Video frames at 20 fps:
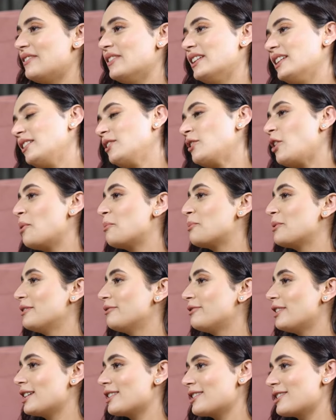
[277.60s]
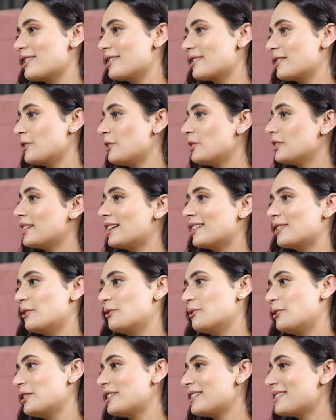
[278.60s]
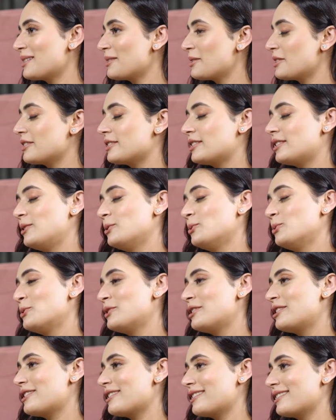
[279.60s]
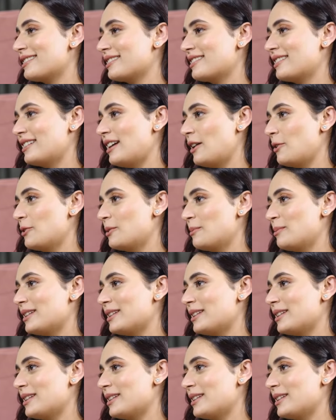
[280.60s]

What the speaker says: Even corporate functions and all, tug of war is a huge crowd